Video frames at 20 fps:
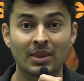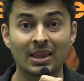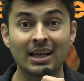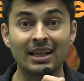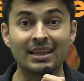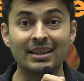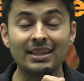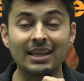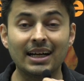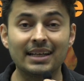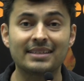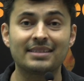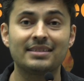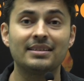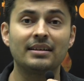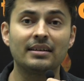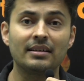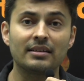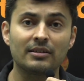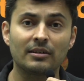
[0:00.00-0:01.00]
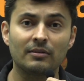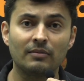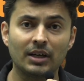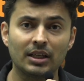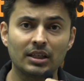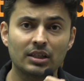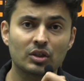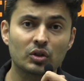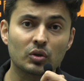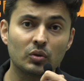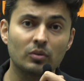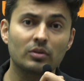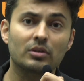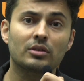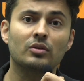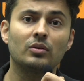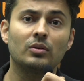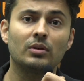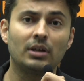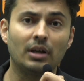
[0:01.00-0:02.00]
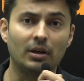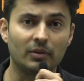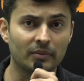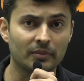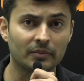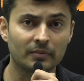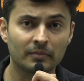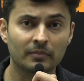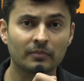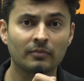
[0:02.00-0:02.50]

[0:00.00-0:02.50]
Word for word: And that's the reason why the scores go down.